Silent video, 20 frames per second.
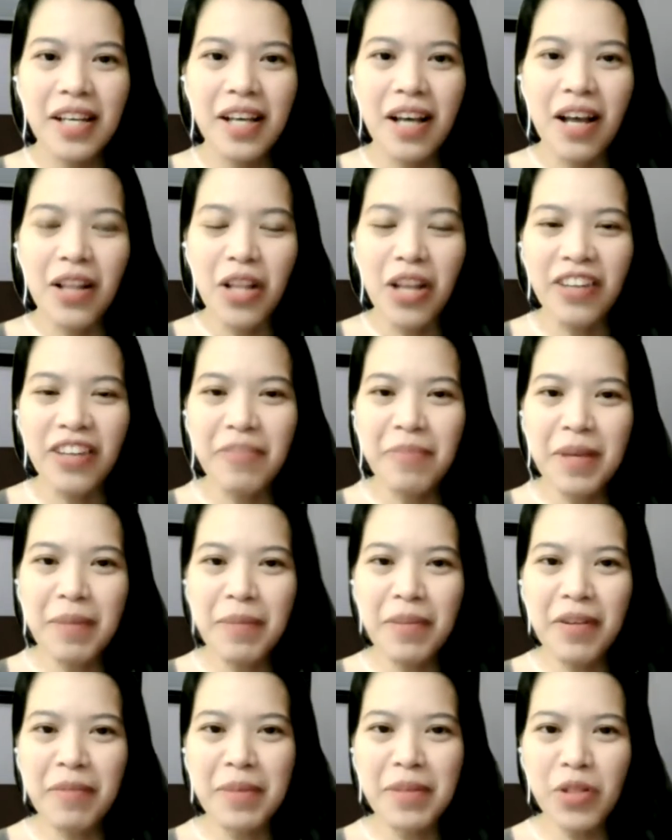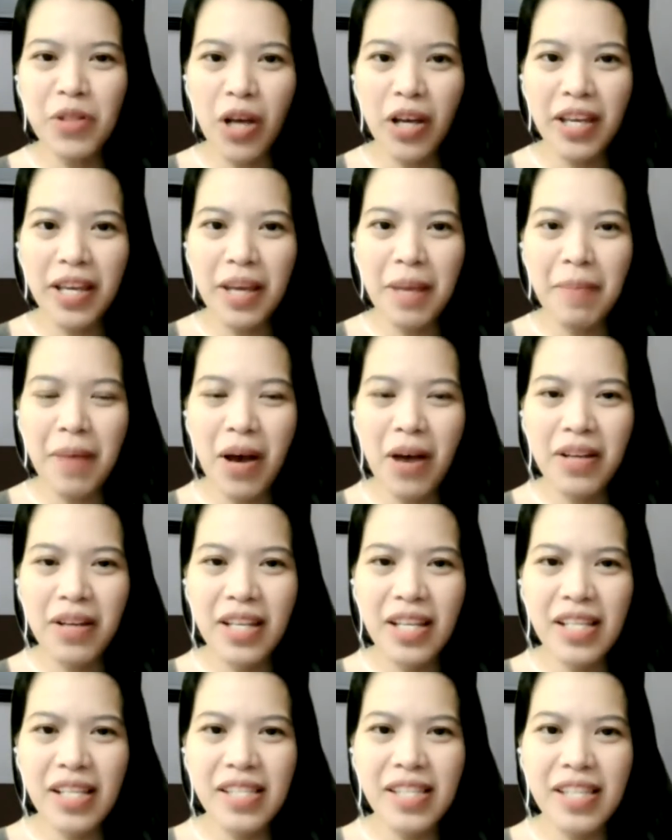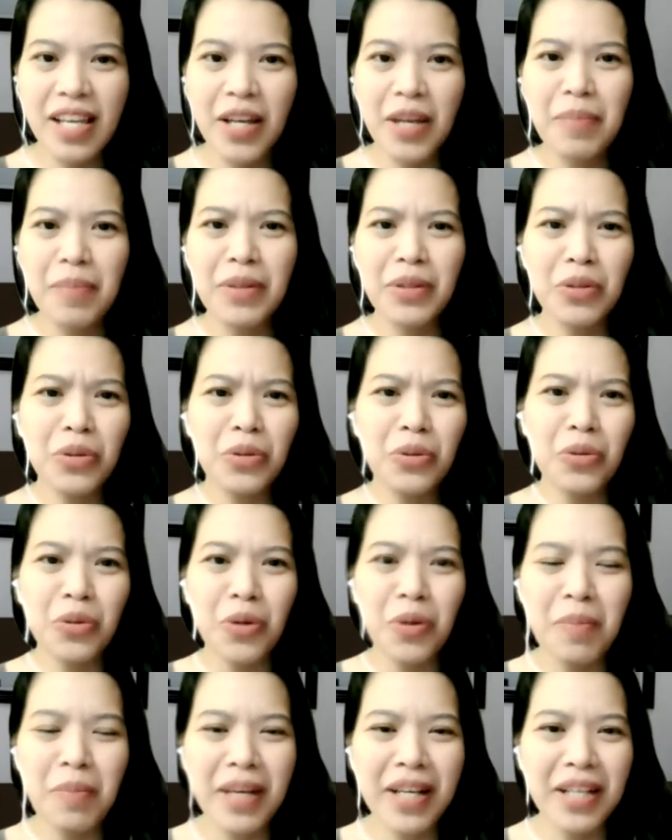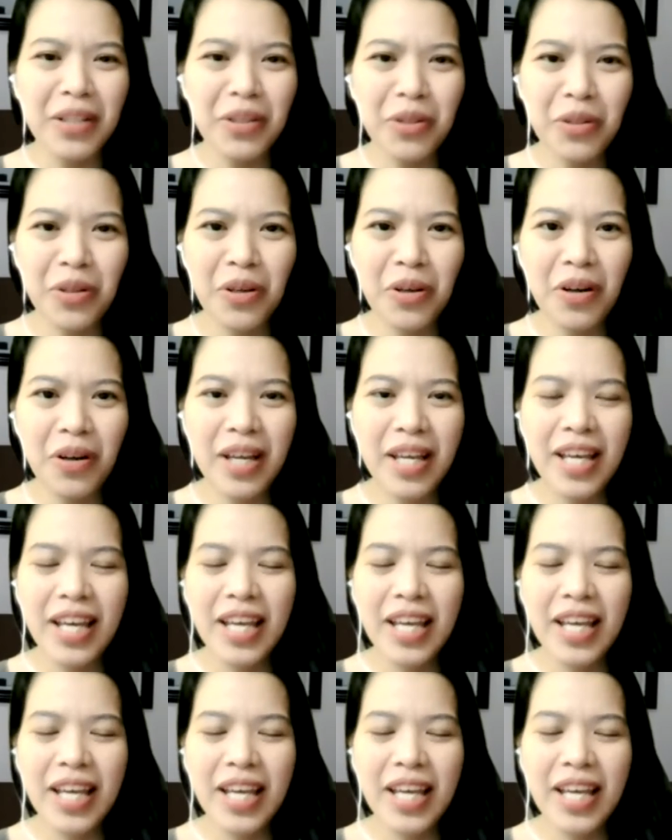A lot of people have been talking about it. Ano ba to? Totoo ba ito?